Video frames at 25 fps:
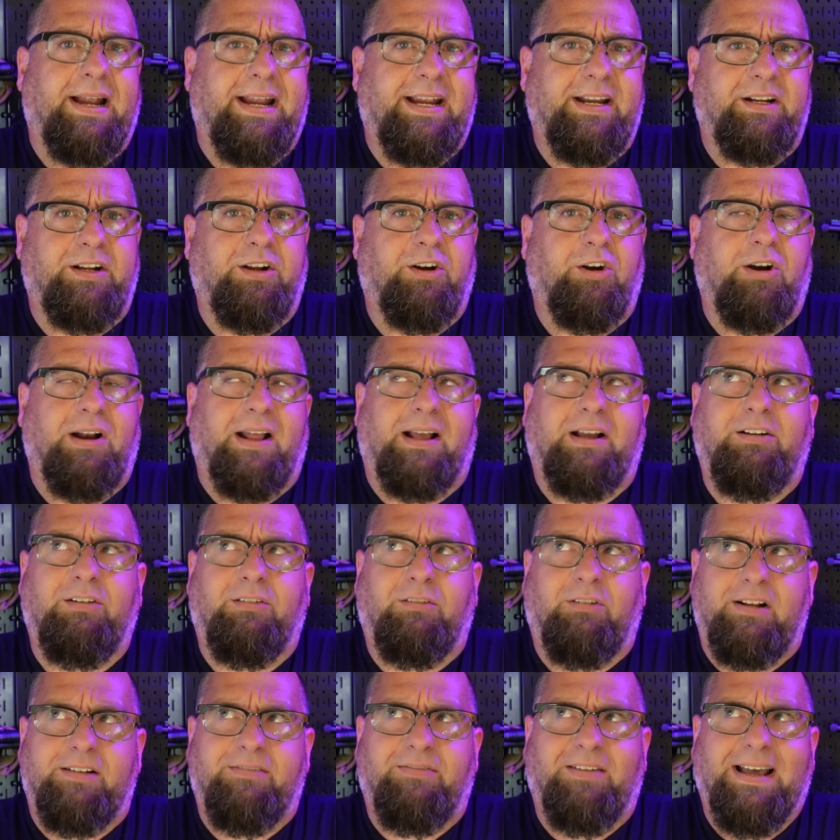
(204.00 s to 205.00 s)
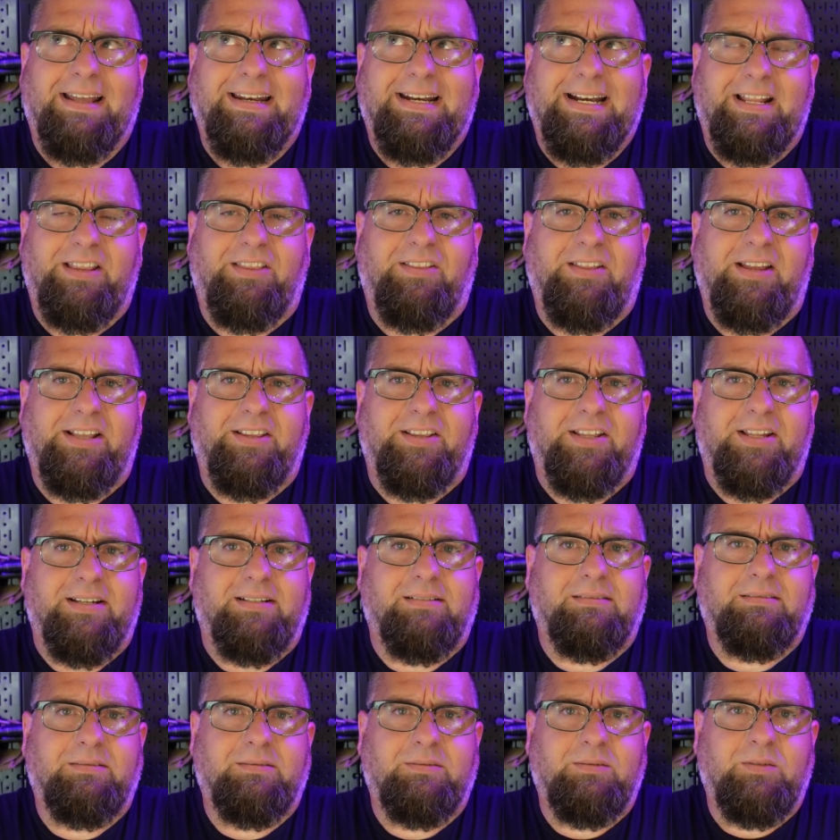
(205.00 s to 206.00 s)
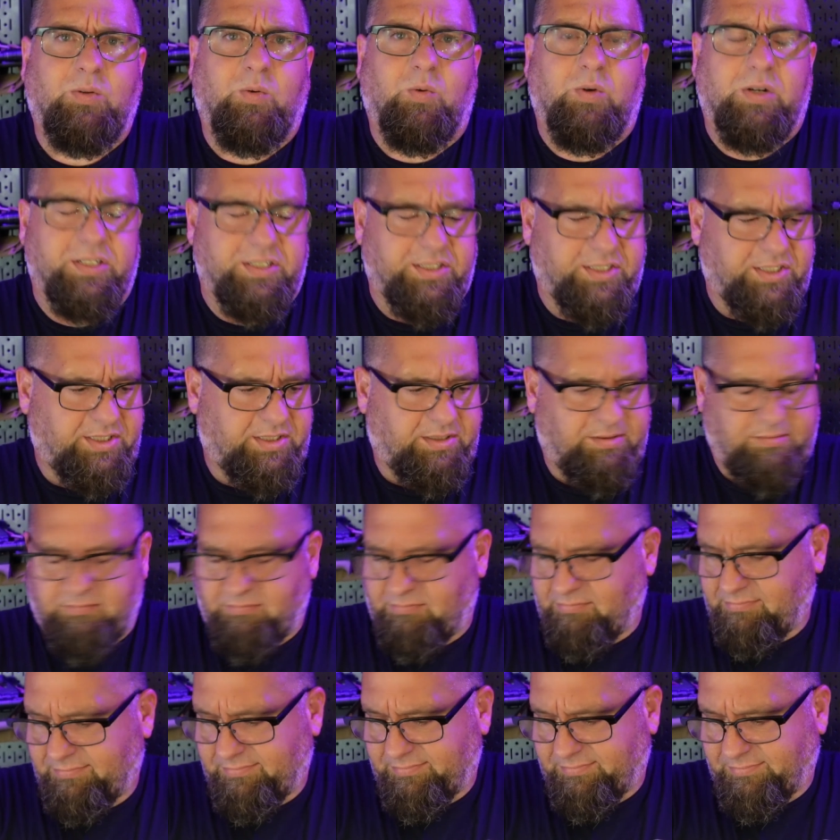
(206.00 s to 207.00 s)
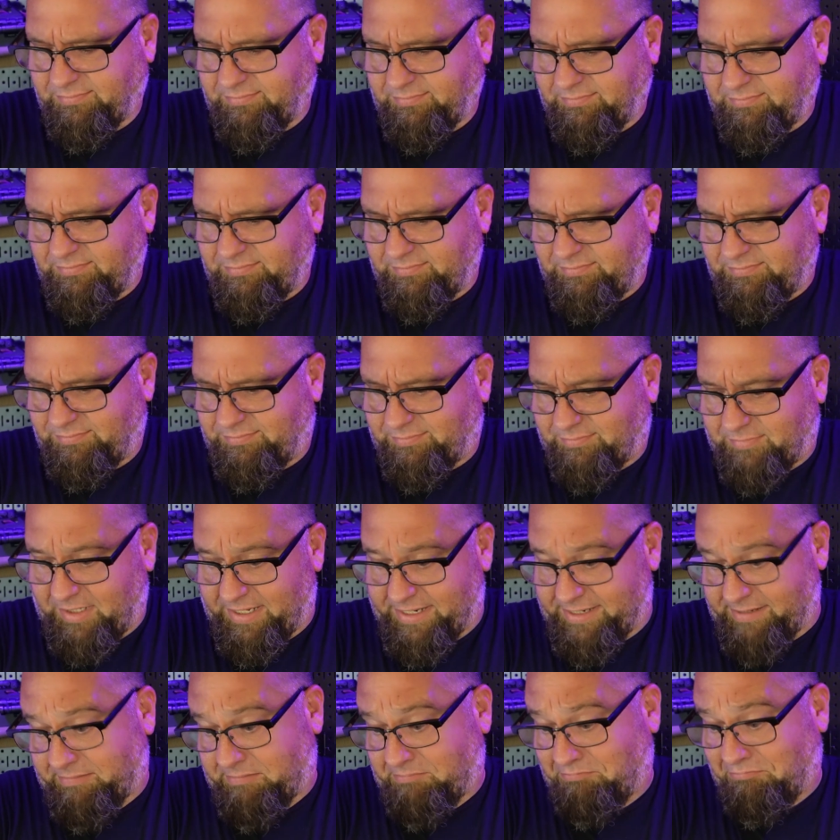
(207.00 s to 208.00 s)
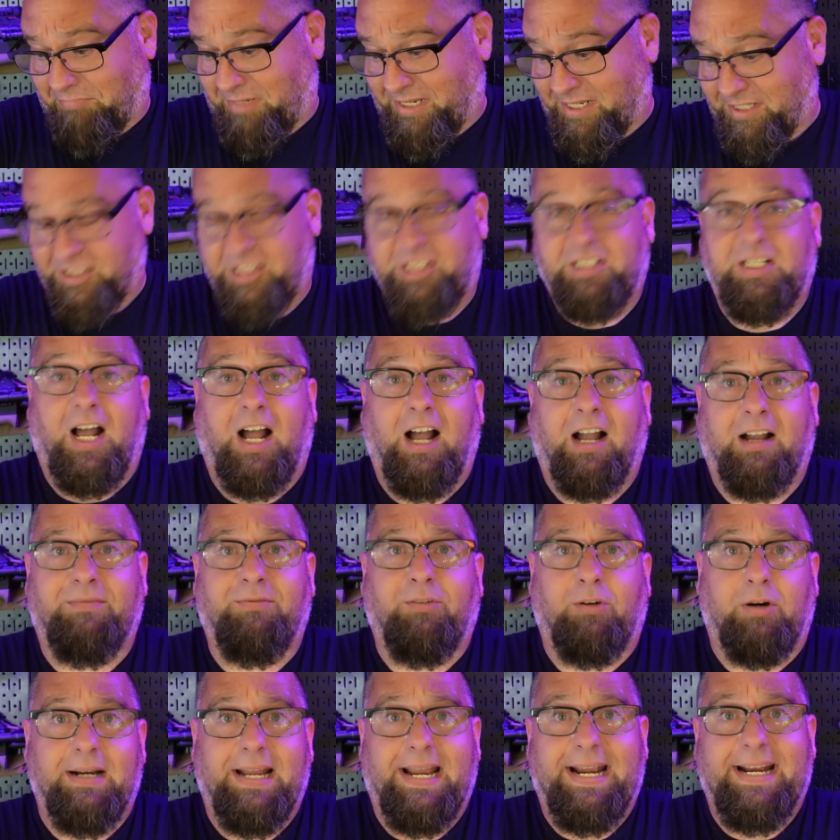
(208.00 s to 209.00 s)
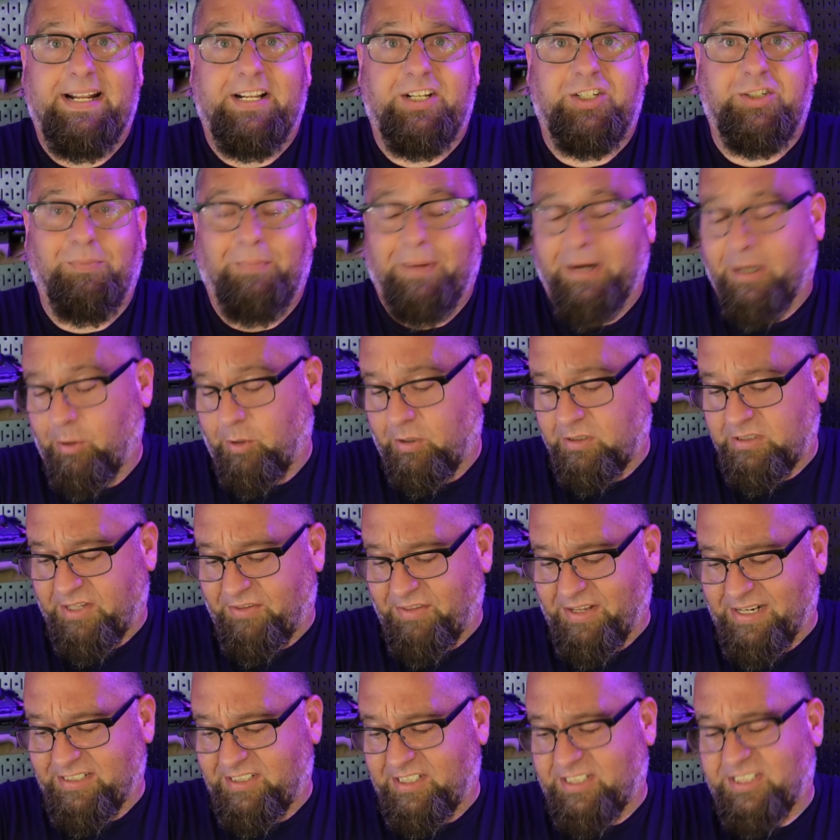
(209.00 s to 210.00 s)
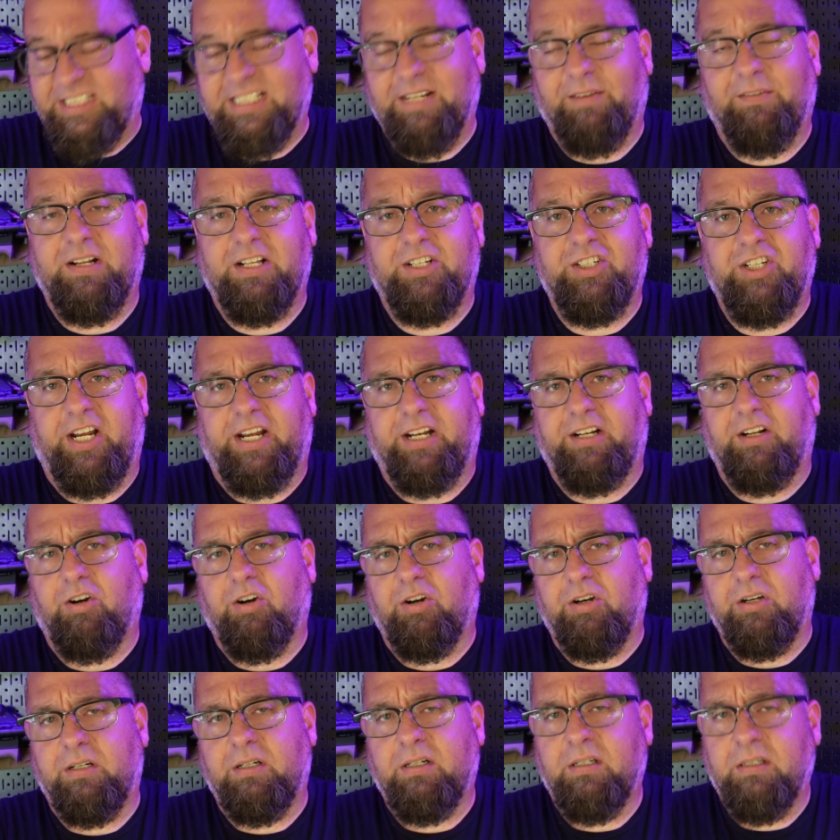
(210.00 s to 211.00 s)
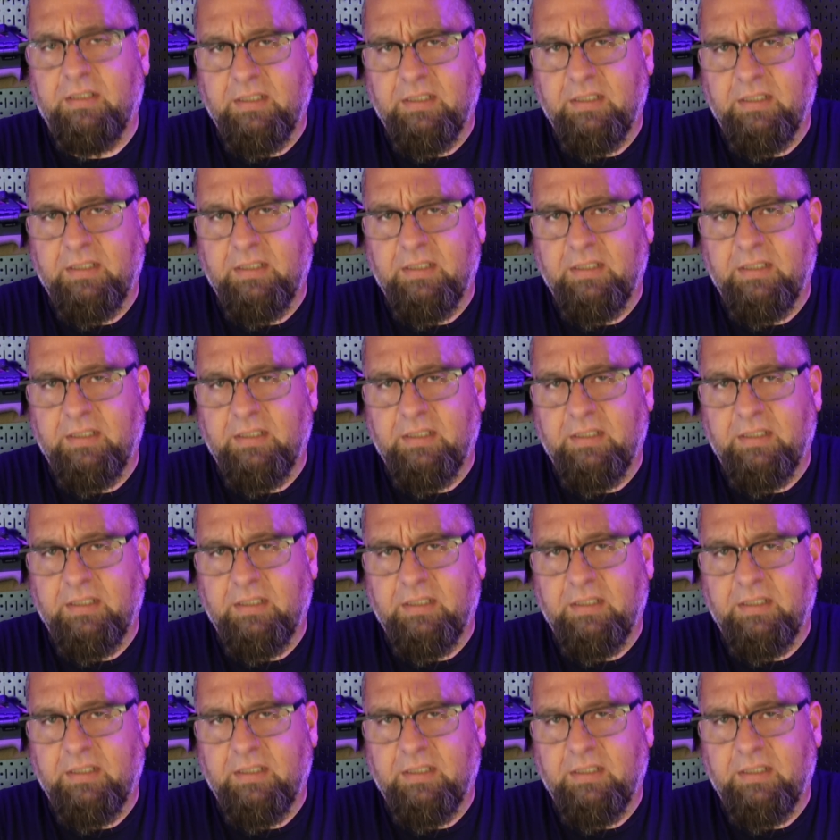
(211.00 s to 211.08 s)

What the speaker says: a handguard, I couldn't really find anything that was like in stock for an 8-inch barrel, because I think it's a 7-inch handguard,